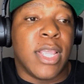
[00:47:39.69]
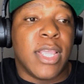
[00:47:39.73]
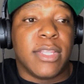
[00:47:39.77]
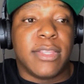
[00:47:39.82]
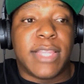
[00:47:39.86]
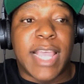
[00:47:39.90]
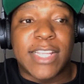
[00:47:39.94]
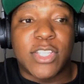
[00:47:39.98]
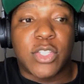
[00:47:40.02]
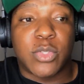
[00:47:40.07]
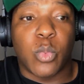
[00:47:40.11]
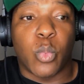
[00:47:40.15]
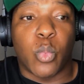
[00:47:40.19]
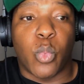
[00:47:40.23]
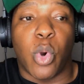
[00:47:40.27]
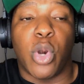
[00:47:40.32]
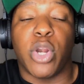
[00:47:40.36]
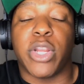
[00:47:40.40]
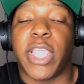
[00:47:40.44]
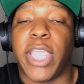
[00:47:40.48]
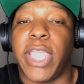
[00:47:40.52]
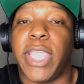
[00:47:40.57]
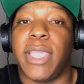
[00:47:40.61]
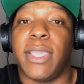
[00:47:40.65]
that's
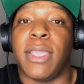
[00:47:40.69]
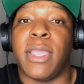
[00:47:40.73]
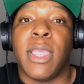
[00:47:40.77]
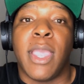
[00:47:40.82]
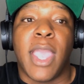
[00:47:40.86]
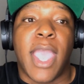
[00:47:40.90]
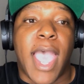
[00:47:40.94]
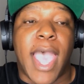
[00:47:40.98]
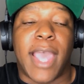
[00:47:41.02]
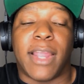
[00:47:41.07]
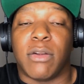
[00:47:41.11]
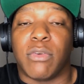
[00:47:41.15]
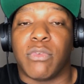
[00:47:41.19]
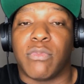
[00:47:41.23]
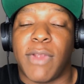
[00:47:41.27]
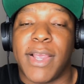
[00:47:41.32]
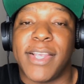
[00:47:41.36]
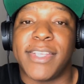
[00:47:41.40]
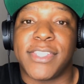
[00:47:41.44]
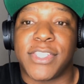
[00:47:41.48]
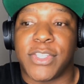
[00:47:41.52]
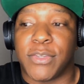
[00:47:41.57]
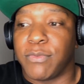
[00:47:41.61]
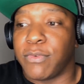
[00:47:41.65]
working at a
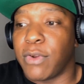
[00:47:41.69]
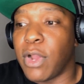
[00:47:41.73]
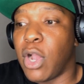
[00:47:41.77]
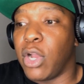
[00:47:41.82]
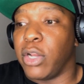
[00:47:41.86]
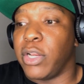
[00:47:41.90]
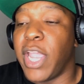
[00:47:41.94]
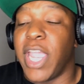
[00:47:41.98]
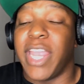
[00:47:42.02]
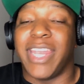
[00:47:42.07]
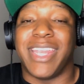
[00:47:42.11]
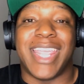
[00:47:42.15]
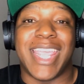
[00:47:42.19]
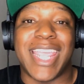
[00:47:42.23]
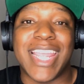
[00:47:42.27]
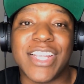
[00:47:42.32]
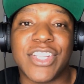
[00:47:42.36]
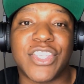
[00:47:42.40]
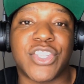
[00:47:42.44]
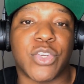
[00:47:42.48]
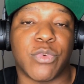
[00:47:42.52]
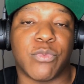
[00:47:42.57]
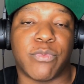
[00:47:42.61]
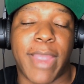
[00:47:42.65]
restaurant and
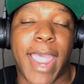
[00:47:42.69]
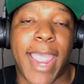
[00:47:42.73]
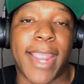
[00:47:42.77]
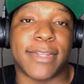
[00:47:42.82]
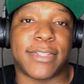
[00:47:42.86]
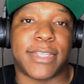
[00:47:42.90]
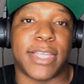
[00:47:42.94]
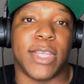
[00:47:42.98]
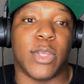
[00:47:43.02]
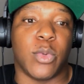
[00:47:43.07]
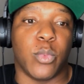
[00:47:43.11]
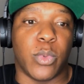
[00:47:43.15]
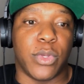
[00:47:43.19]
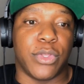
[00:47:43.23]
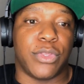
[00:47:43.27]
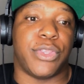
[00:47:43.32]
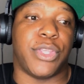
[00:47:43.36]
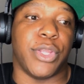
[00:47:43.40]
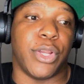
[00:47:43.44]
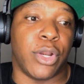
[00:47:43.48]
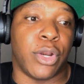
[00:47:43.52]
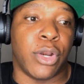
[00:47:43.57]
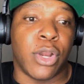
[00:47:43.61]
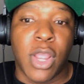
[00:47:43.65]
interacting with
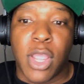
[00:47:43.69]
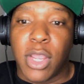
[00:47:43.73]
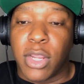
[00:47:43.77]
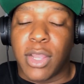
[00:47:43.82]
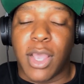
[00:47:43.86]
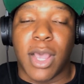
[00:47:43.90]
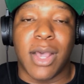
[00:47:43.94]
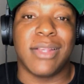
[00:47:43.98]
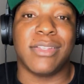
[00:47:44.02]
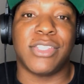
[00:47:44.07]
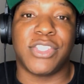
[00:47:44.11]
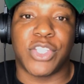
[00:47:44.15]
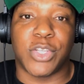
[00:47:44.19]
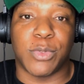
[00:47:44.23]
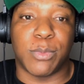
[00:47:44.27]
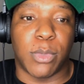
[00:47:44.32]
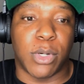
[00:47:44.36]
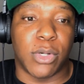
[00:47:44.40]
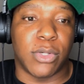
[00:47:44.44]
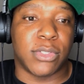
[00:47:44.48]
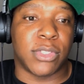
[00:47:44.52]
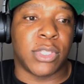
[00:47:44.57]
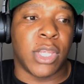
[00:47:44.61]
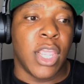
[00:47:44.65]
their
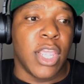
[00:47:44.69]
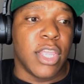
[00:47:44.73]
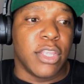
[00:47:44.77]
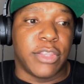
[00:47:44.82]
customers.